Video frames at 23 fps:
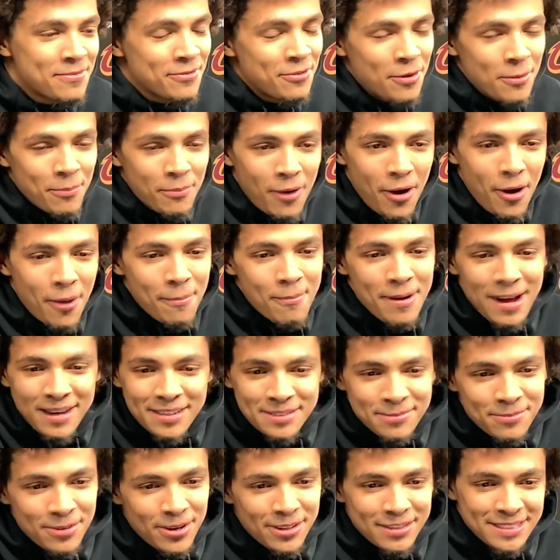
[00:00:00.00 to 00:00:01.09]
Football,
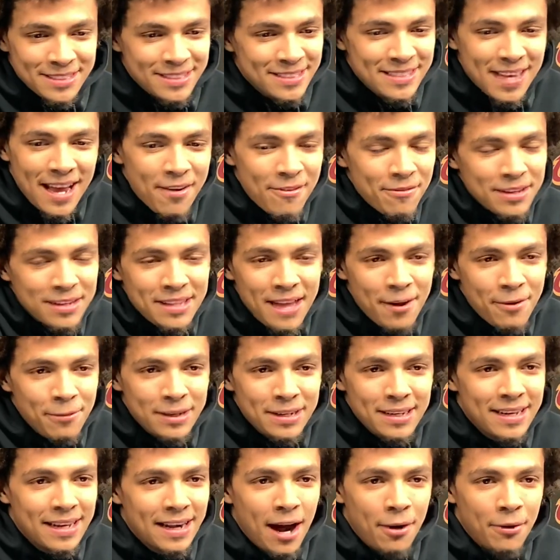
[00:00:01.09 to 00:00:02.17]
basketball, just everything we
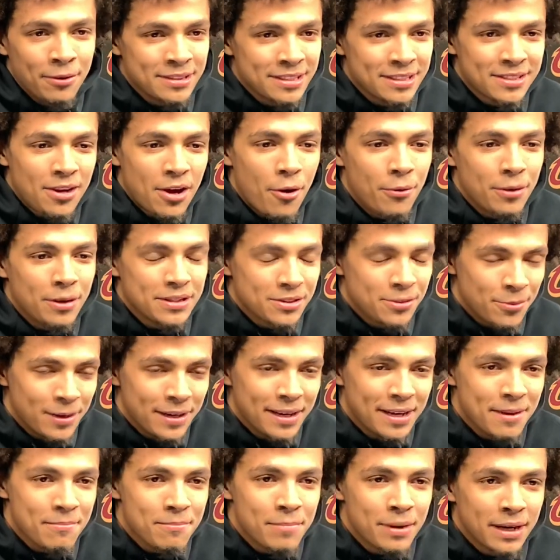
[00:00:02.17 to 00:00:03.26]
did, I was just always the one
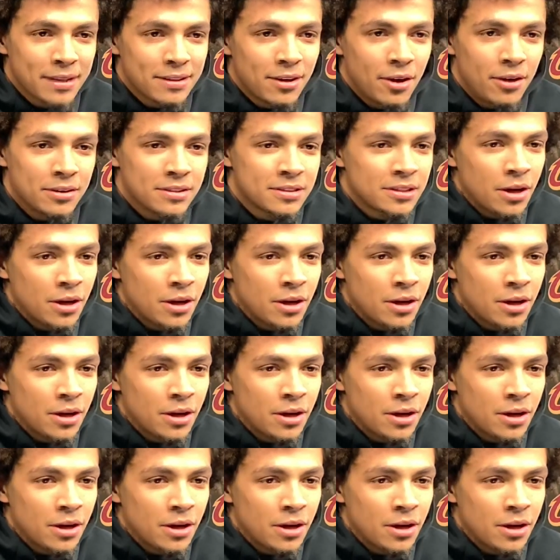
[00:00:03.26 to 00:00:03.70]
getting picked on.